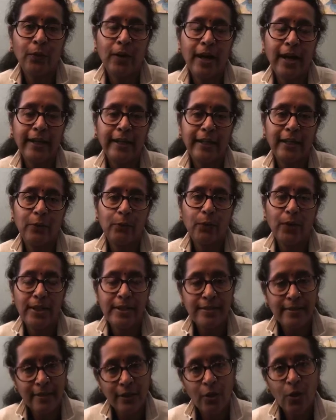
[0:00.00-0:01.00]
I can,
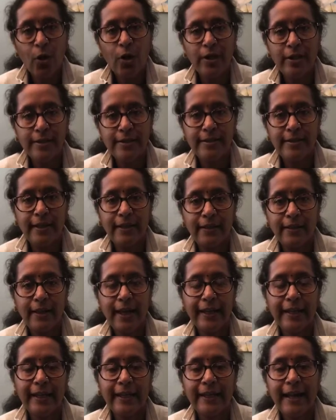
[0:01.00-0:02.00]
once the call is done, I
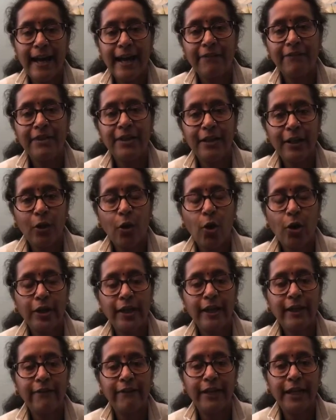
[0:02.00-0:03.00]
can have the
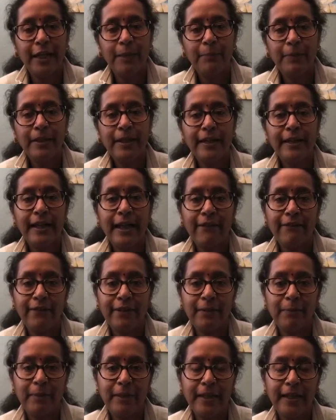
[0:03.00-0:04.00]
recording available, and I
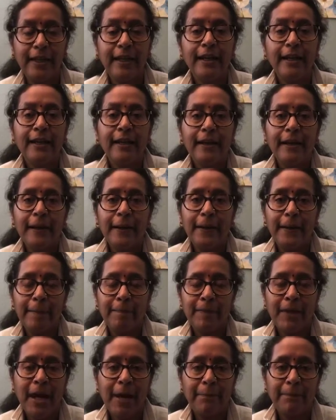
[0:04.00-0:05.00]
will be
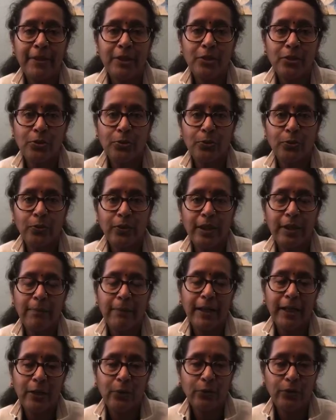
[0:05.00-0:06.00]
happy to
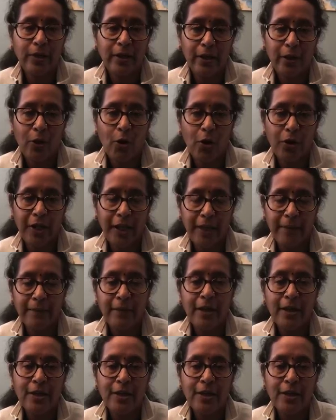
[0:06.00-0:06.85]
email you the recording.